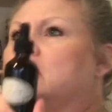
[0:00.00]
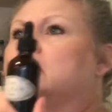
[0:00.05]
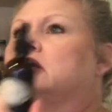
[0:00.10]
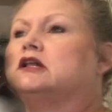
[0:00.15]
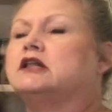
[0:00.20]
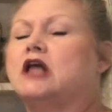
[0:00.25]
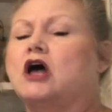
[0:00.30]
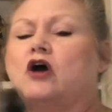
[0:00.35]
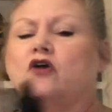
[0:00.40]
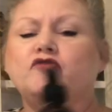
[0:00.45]

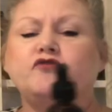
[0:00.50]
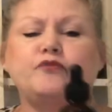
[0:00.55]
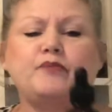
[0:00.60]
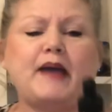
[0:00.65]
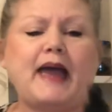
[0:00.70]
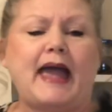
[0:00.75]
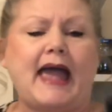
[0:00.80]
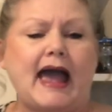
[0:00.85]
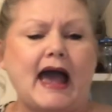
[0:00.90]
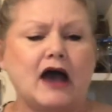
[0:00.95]
clove
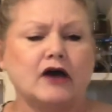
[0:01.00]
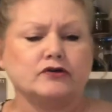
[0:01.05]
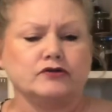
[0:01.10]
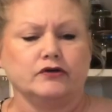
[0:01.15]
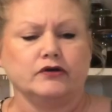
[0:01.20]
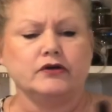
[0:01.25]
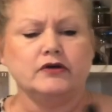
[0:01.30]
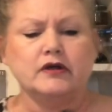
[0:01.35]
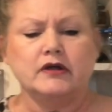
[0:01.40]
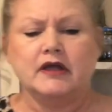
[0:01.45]

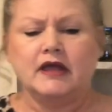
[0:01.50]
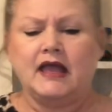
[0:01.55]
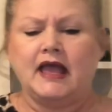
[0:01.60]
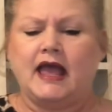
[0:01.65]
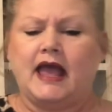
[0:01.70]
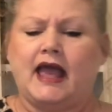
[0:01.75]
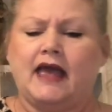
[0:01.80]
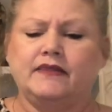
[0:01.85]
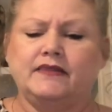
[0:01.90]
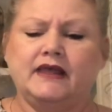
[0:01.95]
powder,
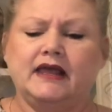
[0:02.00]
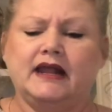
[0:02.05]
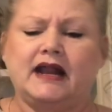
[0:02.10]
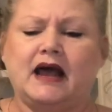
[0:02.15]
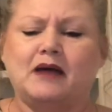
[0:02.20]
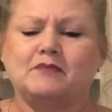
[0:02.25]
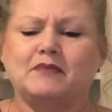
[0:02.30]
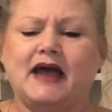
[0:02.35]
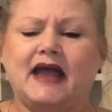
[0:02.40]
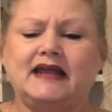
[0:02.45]
and then
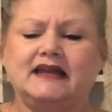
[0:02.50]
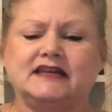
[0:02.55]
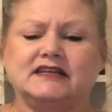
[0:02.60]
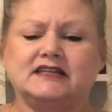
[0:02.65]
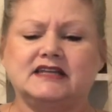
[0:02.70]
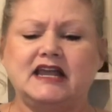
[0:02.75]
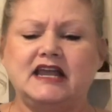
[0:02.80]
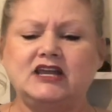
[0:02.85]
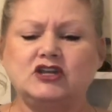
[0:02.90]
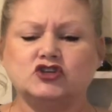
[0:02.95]
I made a
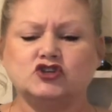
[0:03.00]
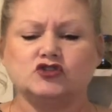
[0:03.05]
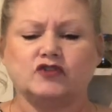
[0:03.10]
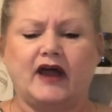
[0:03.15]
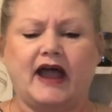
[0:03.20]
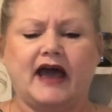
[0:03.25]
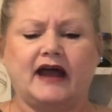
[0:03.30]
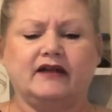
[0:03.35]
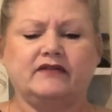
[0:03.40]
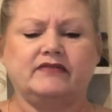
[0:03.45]
tincture
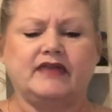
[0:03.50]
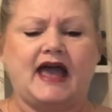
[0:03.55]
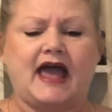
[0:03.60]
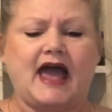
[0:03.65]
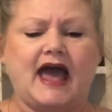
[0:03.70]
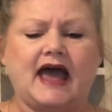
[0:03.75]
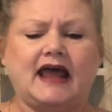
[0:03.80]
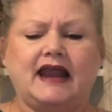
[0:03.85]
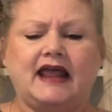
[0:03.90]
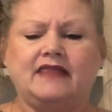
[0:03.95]
out of
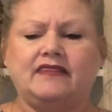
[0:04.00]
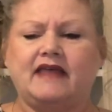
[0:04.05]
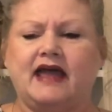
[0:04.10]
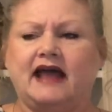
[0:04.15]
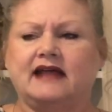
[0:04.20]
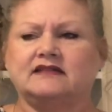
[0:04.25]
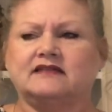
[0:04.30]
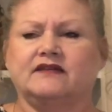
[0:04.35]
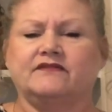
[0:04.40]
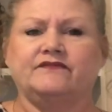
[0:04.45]
that, and
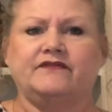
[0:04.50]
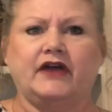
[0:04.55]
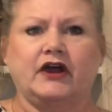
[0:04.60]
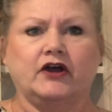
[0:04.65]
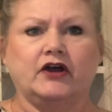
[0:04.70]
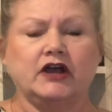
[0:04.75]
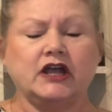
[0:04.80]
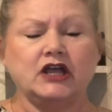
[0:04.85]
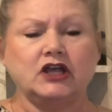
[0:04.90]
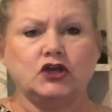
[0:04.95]
that's a
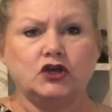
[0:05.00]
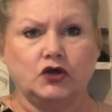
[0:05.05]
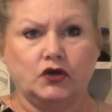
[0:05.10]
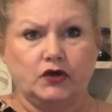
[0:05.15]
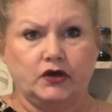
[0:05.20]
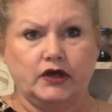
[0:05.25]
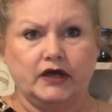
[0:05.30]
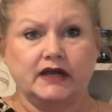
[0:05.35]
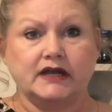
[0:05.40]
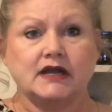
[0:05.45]
very
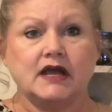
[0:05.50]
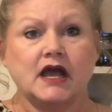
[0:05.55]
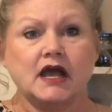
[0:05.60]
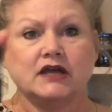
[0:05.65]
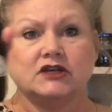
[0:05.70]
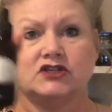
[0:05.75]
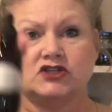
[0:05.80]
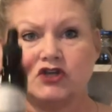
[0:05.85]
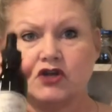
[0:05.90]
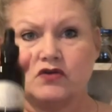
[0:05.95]
good
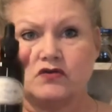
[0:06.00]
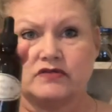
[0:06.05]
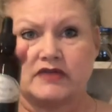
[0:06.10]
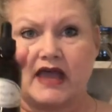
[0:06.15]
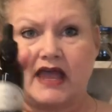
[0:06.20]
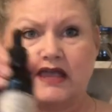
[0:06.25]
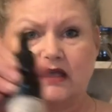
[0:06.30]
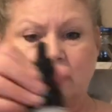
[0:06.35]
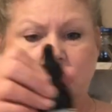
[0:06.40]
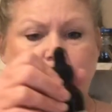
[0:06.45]

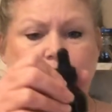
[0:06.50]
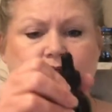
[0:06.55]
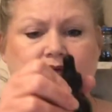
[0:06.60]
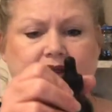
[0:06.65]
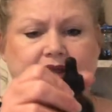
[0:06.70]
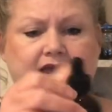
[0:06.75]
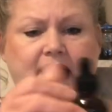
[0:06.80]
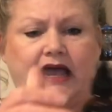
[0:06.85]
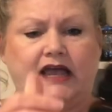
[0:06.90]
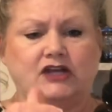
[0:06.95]
toothache
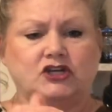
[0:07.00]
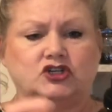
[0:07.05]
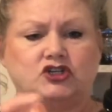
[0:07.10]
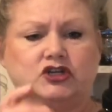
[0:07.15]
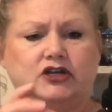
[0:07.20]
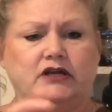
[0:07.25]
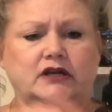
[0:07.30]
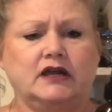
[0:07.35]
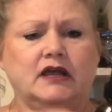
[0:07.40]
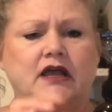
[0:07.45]

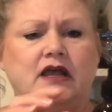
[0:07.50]
medication.